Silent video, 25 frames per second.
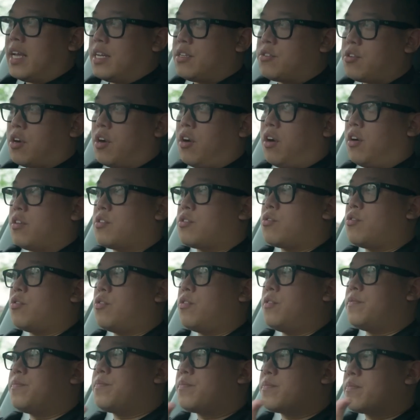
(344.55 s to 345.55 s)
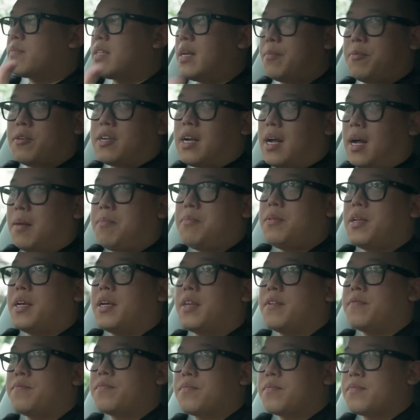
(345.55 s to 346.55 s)
Android Auto, Apple
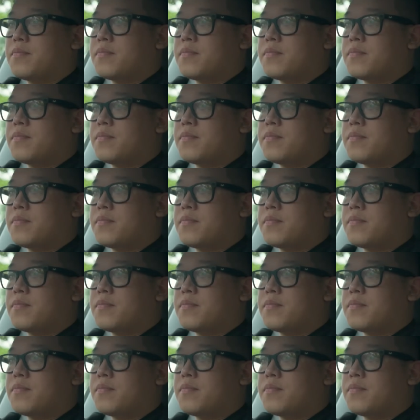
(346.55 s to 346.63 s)
CarPlay,